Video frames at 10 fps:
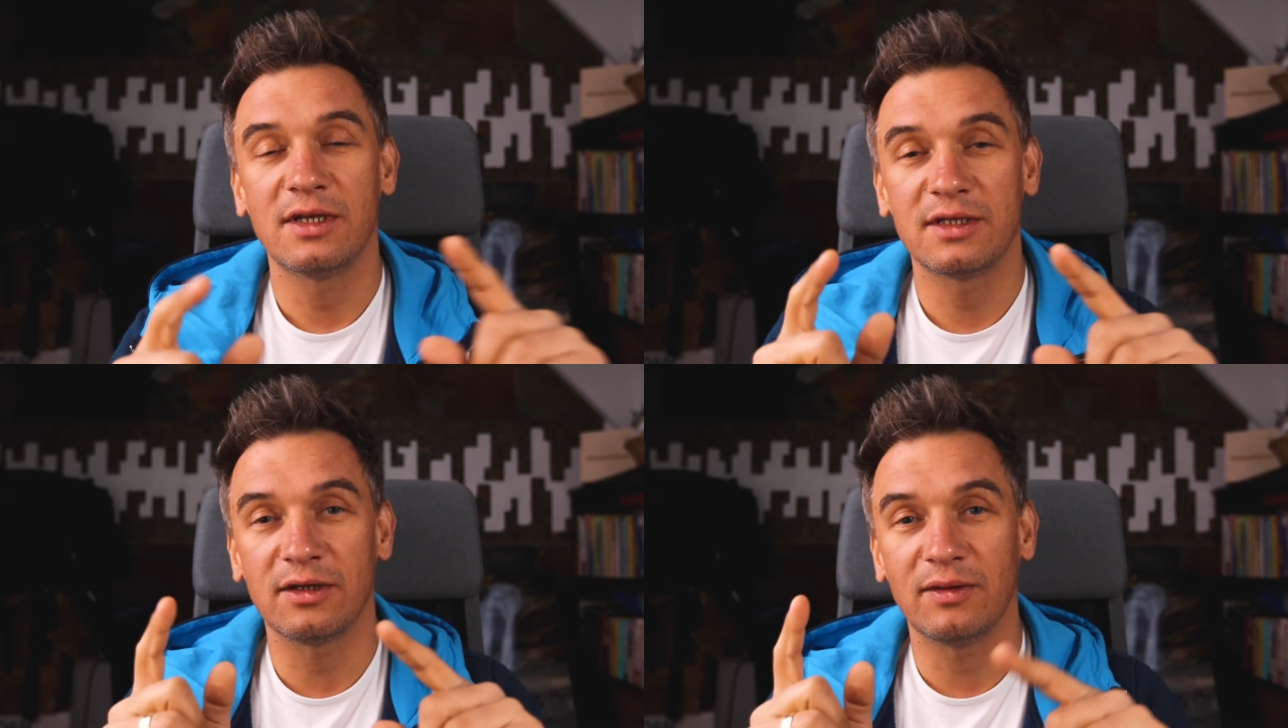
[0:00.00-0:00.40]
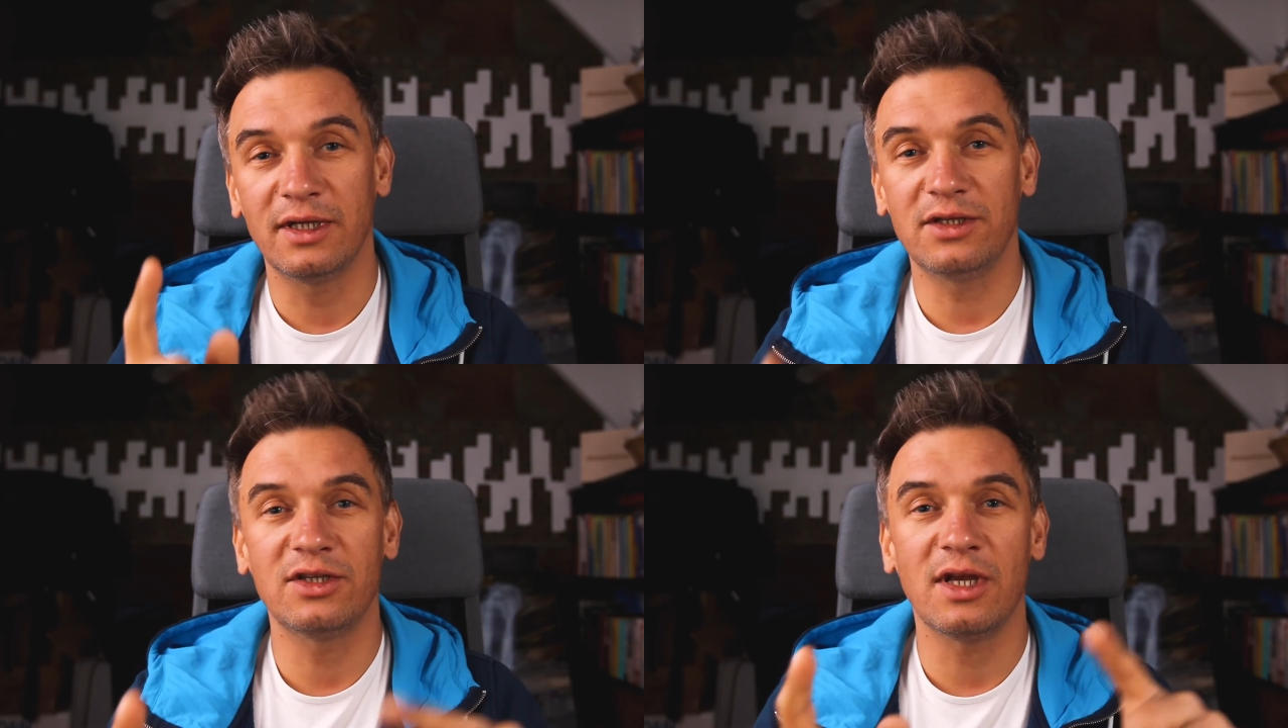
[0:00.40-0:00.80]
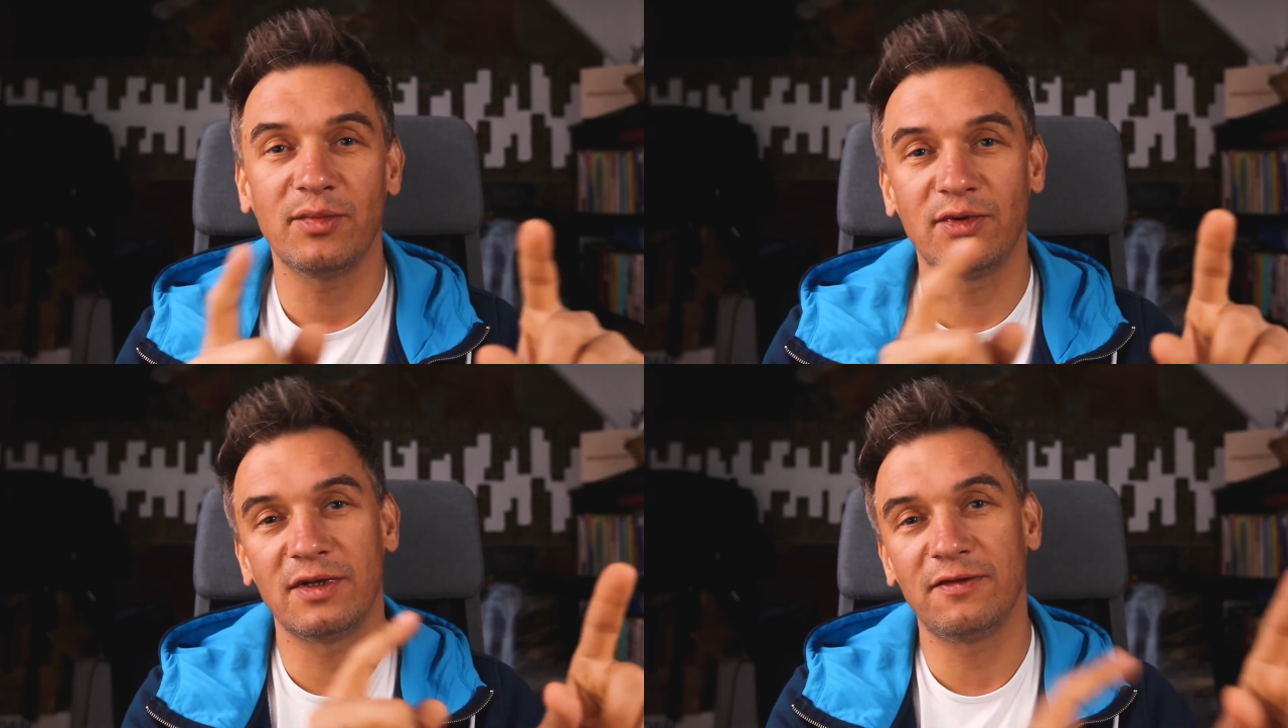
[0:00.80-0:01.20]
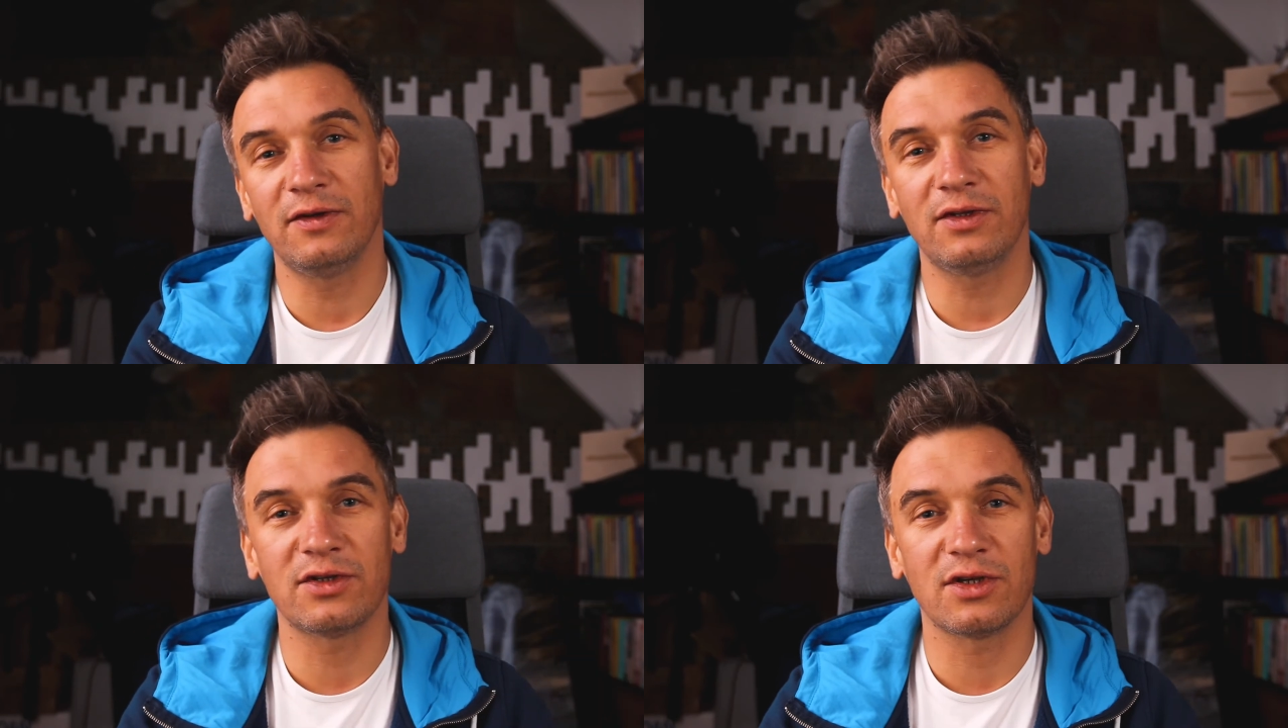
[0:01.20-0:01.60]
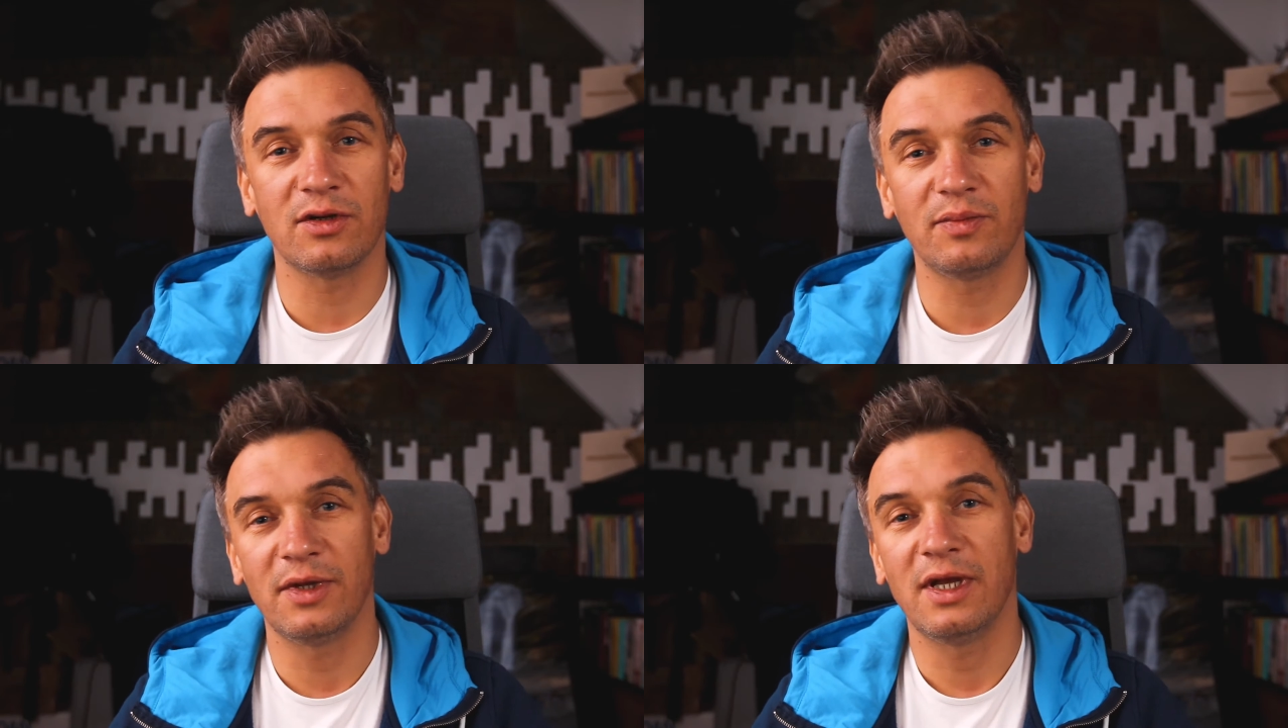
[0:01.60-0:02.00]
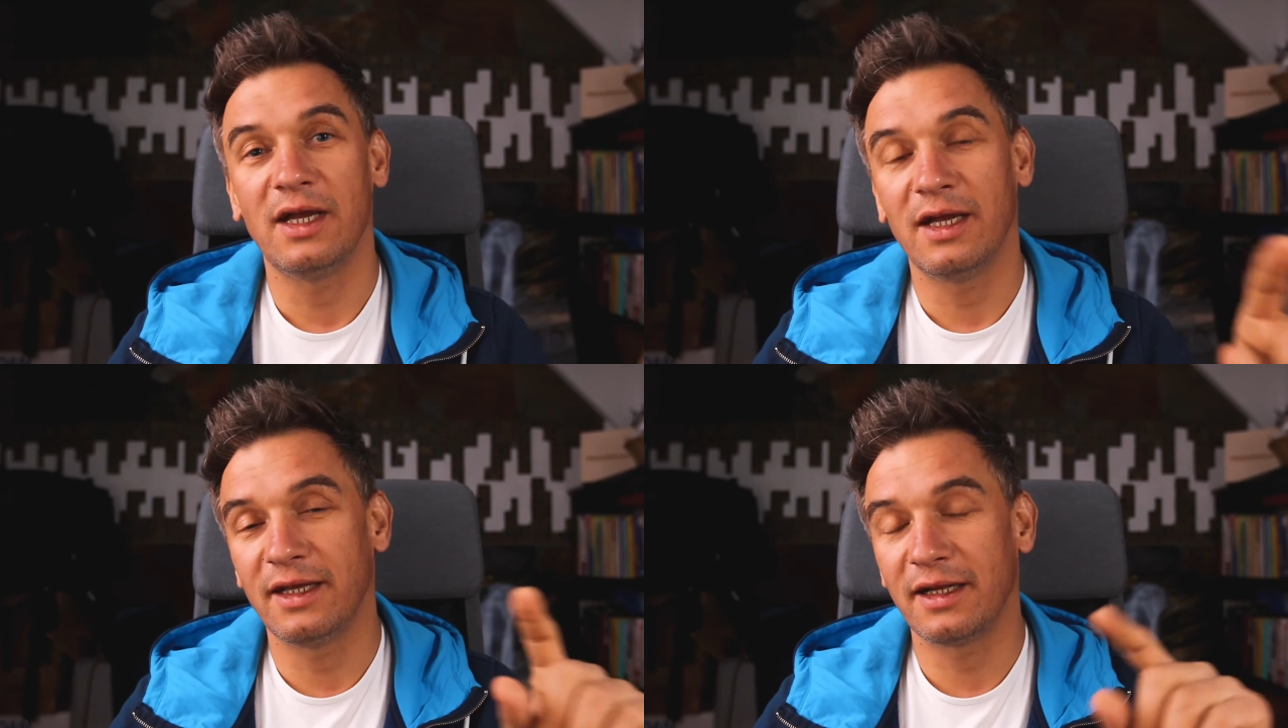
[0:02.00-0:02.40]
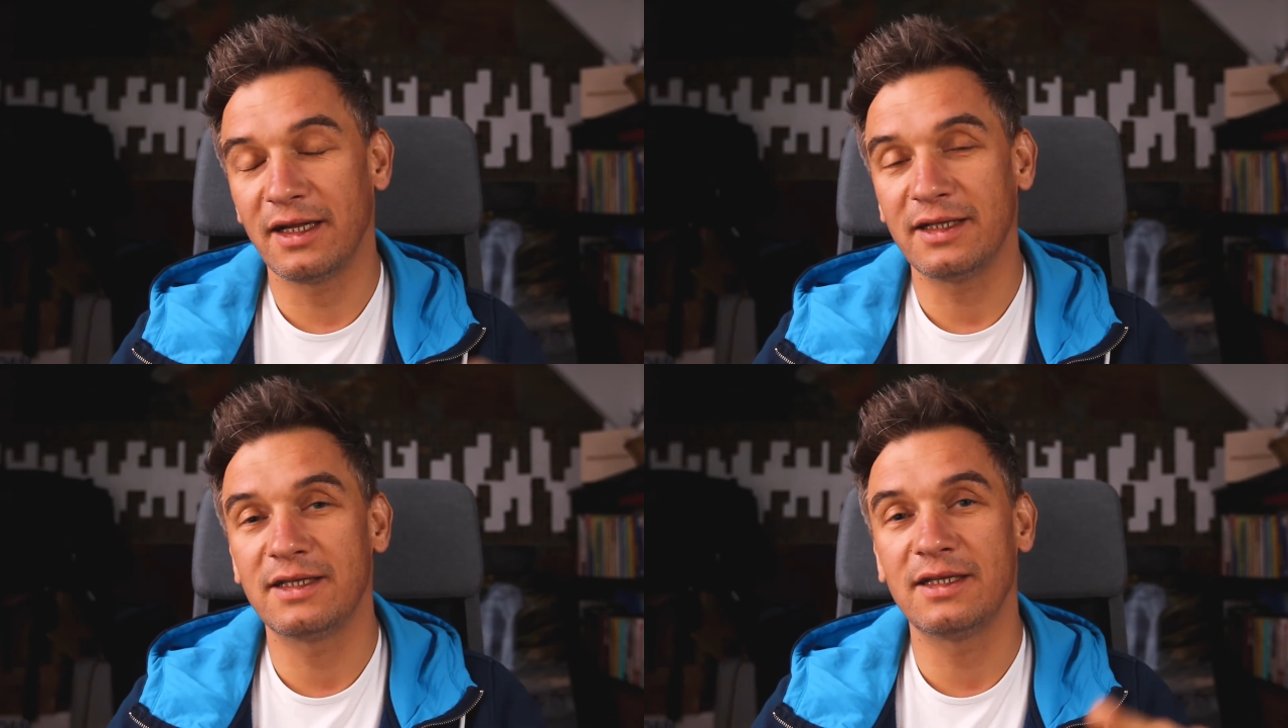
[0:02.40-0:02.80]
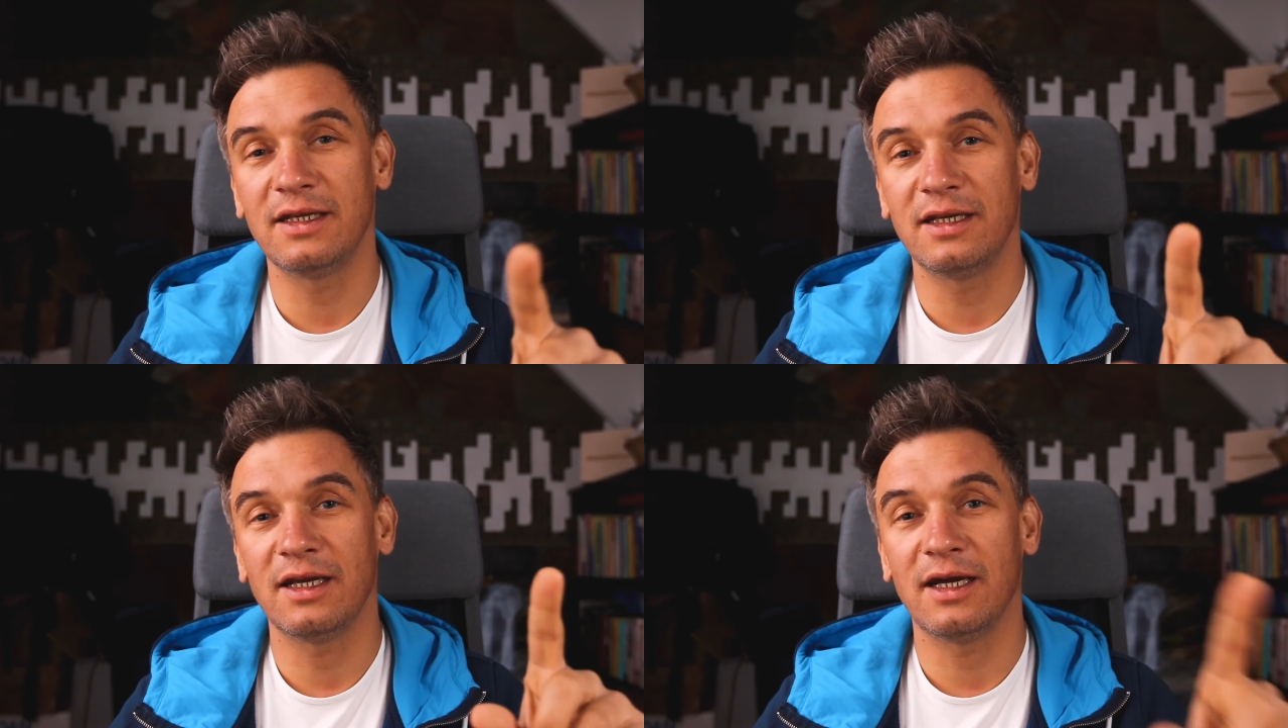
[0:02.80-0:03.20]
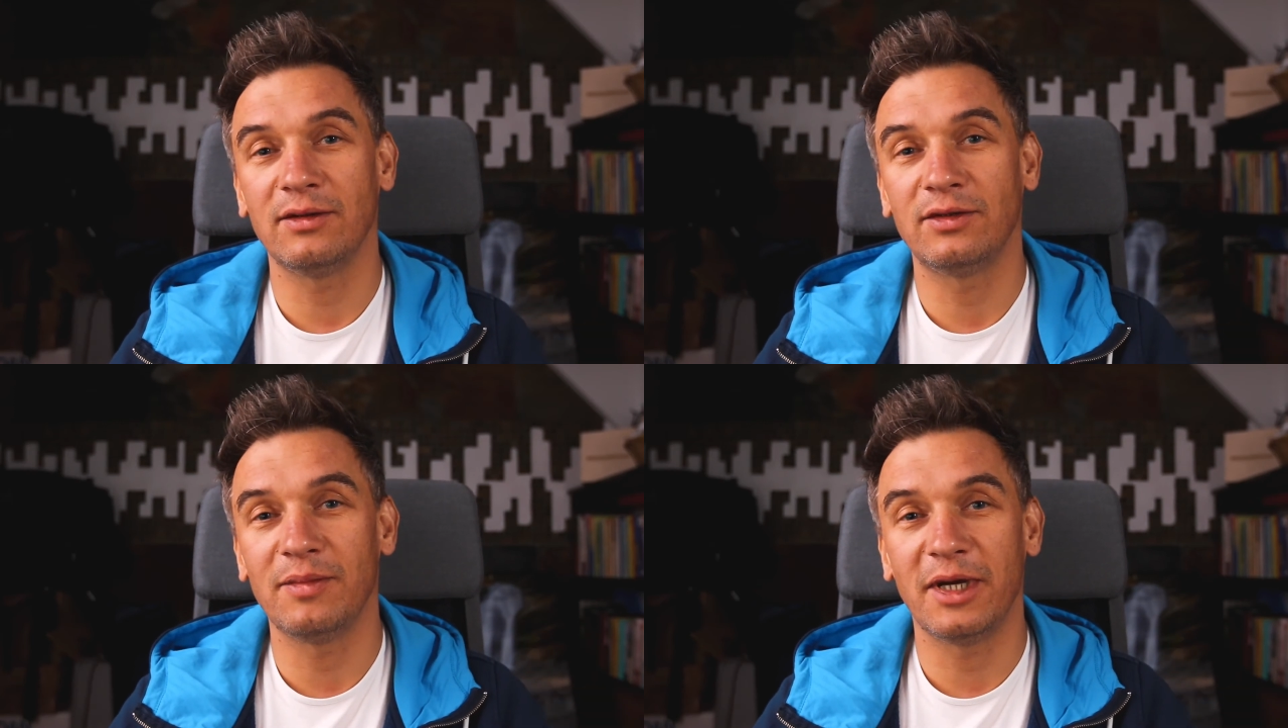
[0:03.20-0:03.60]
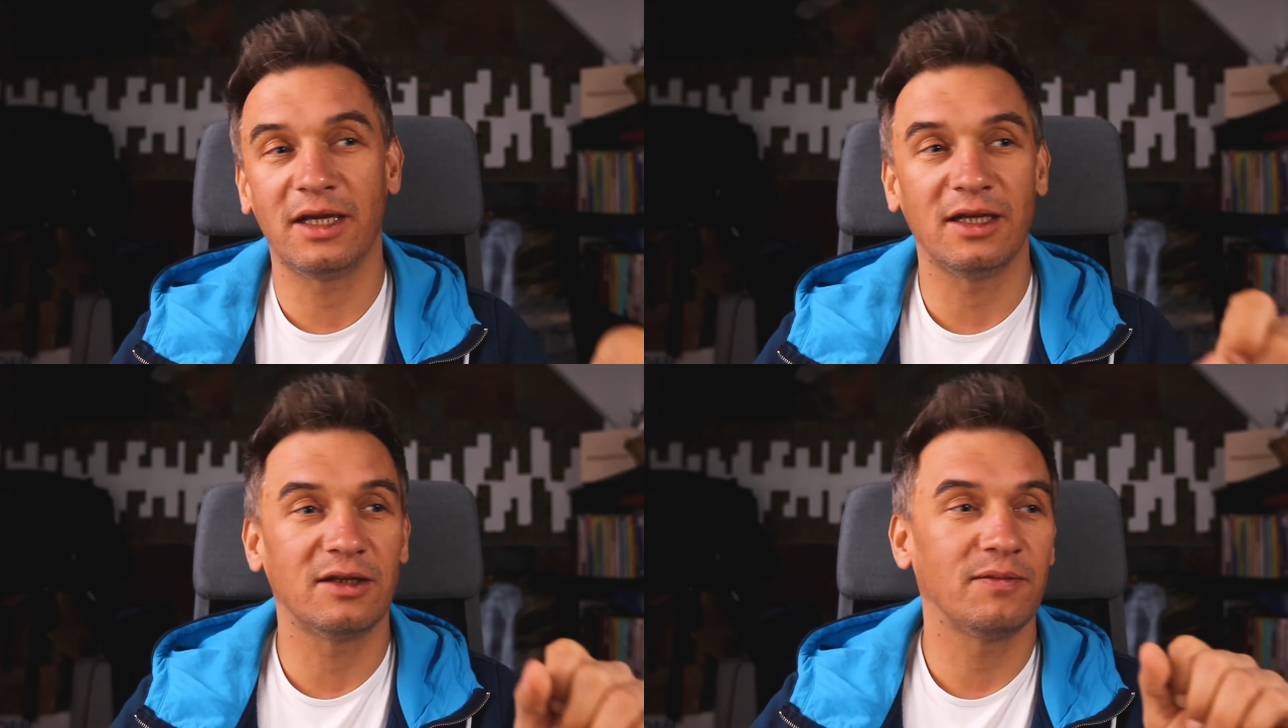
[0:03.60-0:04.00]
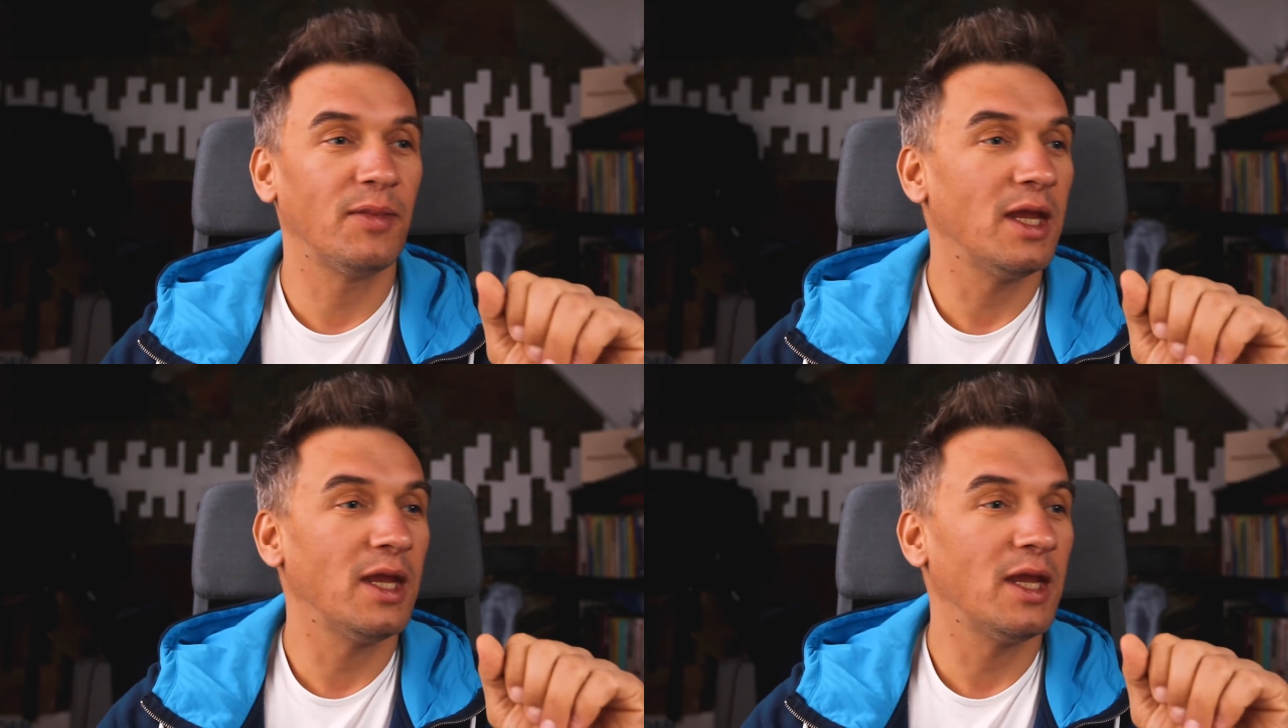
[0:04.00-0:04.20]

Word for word: So let's jump to the Photoshop and let's see how to make it.